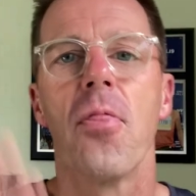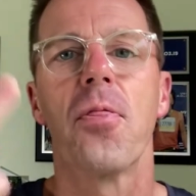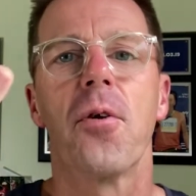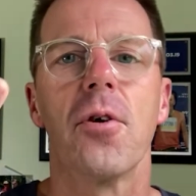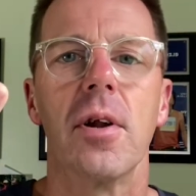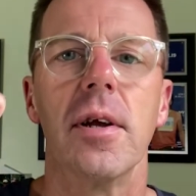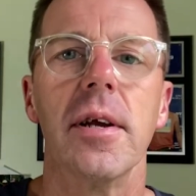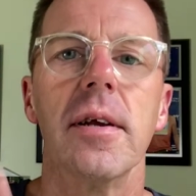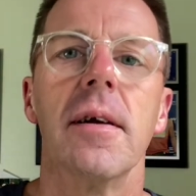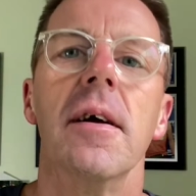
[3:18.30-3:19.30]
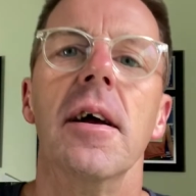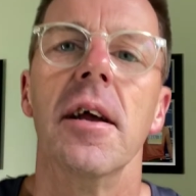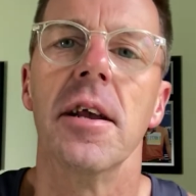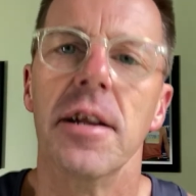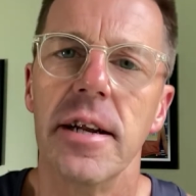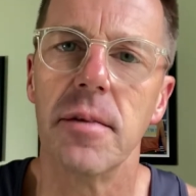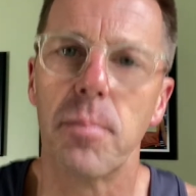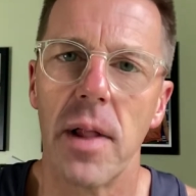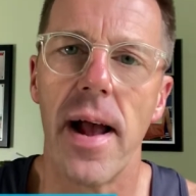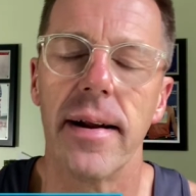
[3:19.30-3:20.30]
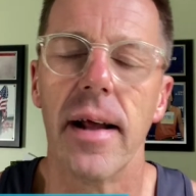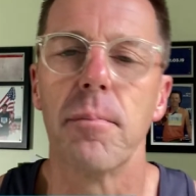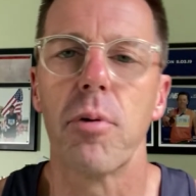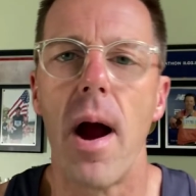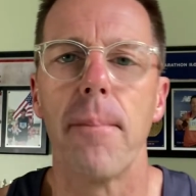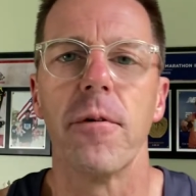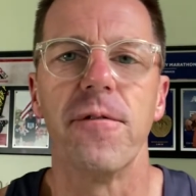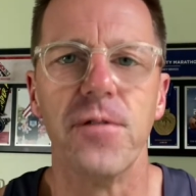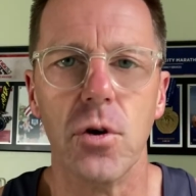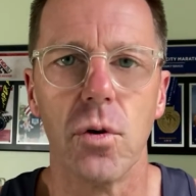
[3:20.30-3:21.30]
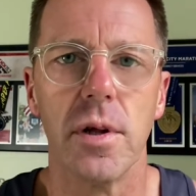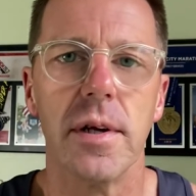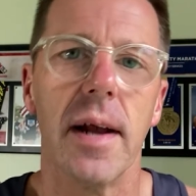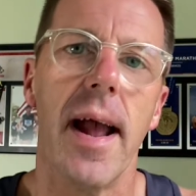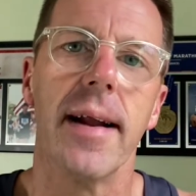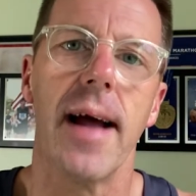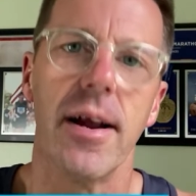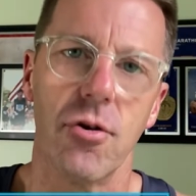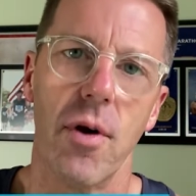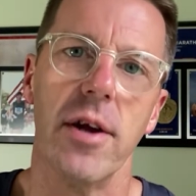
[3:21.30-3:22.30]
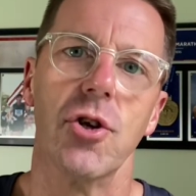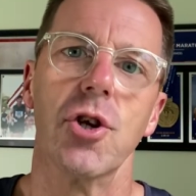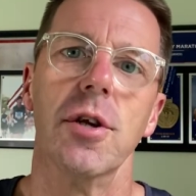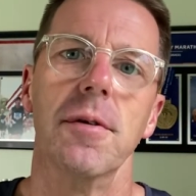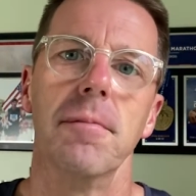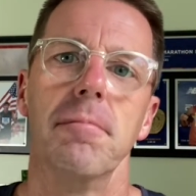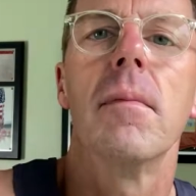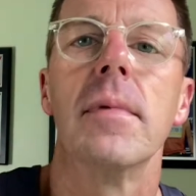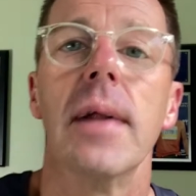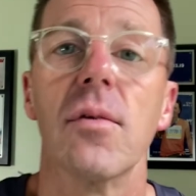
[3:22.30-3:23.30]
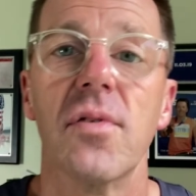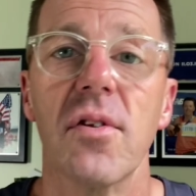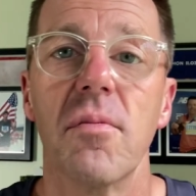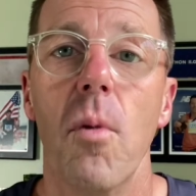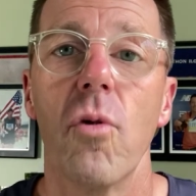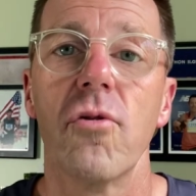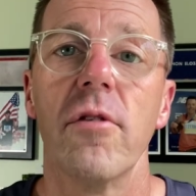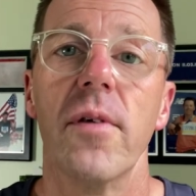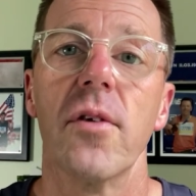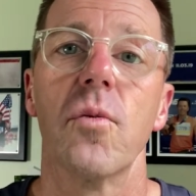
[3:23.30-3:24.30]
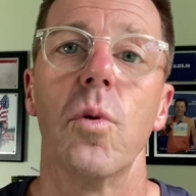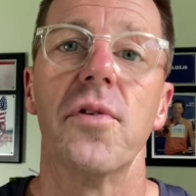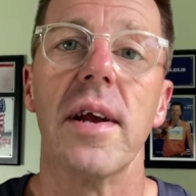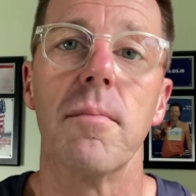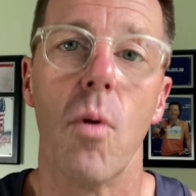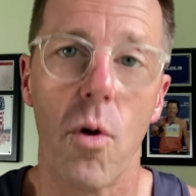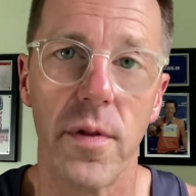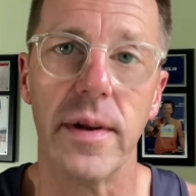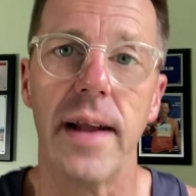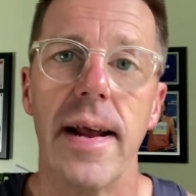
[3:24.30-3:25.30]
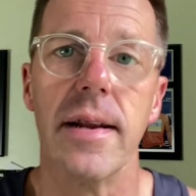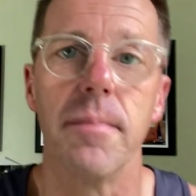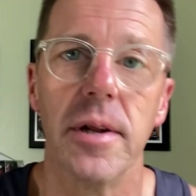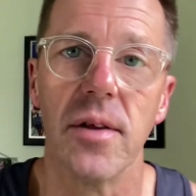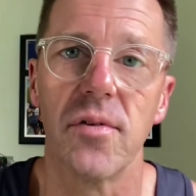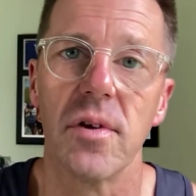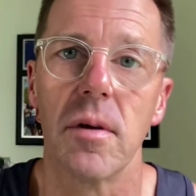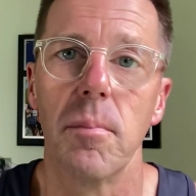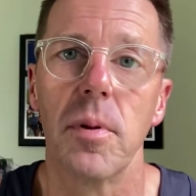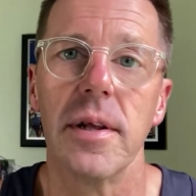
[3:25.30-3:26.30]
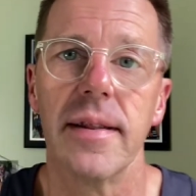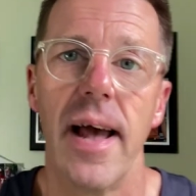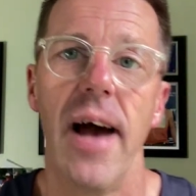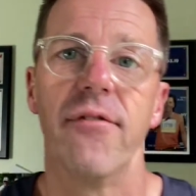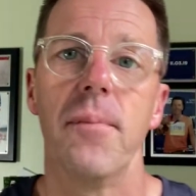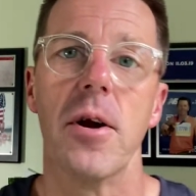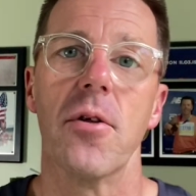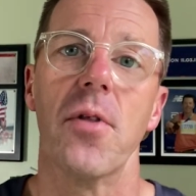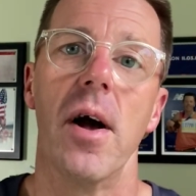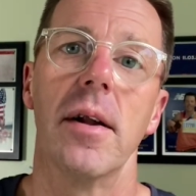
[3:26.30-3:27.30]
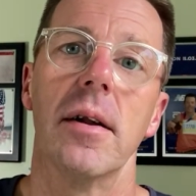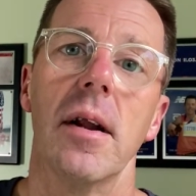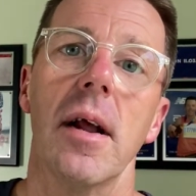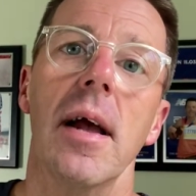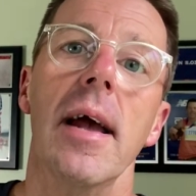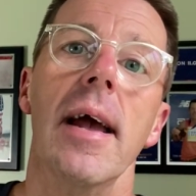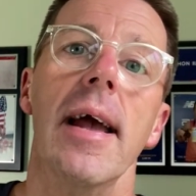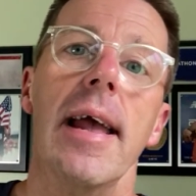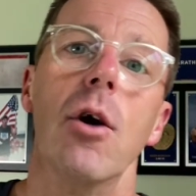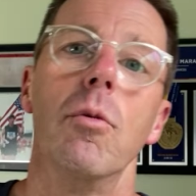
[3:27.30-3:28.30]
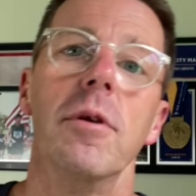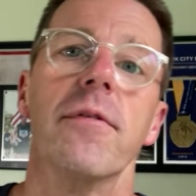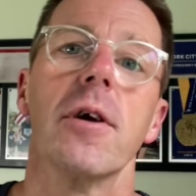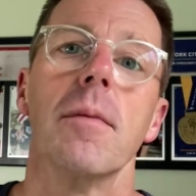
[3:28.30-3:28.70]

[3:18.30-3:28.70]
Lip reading: Thirdly, you need to plan on proper fueling and hydration. Now, since most of us will take more than 90 minutes to complete the half marathon, it will be very